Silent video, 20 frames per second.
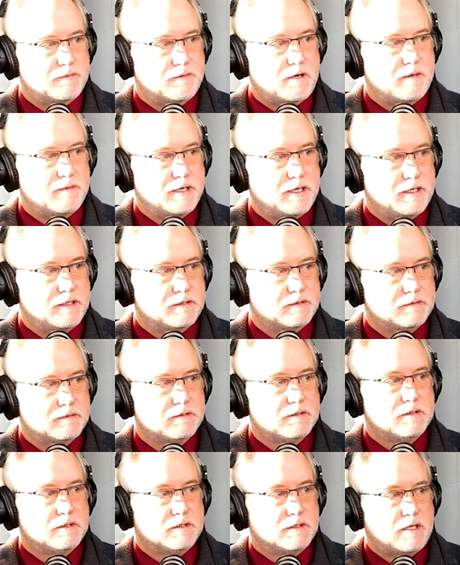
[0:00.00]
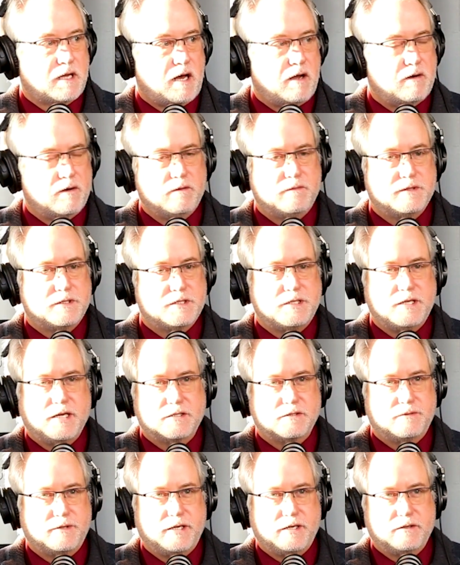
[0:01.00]
Probably, I don't know if it's
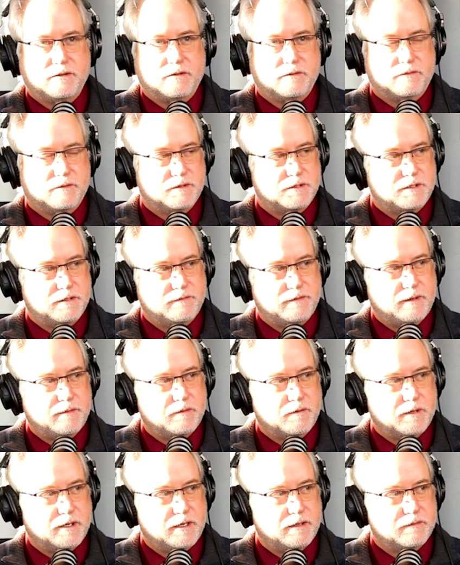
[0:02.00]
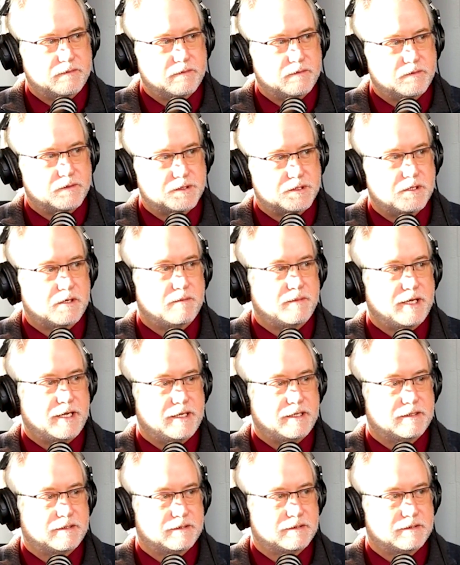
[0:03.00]
next week or the 1st of February when we'll start meeting.